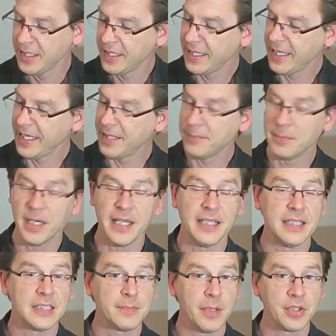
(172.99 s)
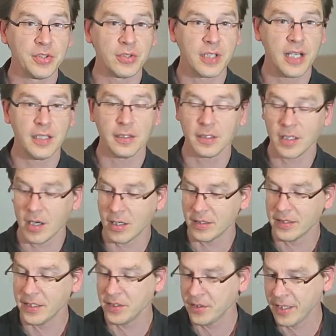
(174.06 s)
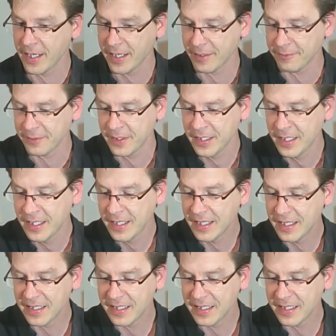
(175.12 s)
and by the special color card that you have.